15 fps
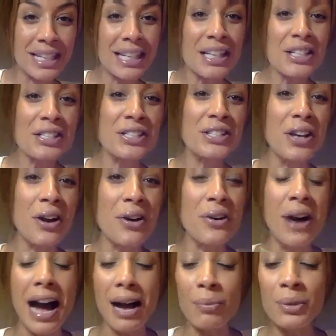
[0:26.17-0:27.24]
So
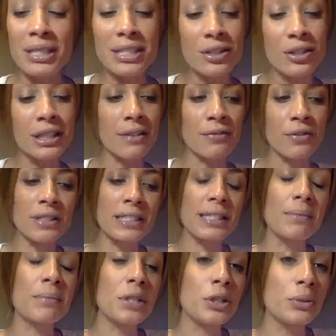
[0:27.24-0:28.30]
I was looking for some
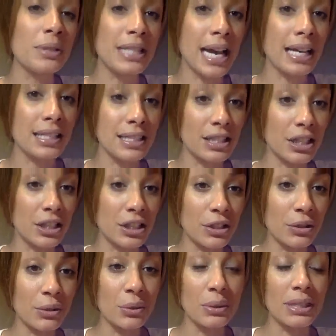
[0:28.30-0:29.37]
new decks to use,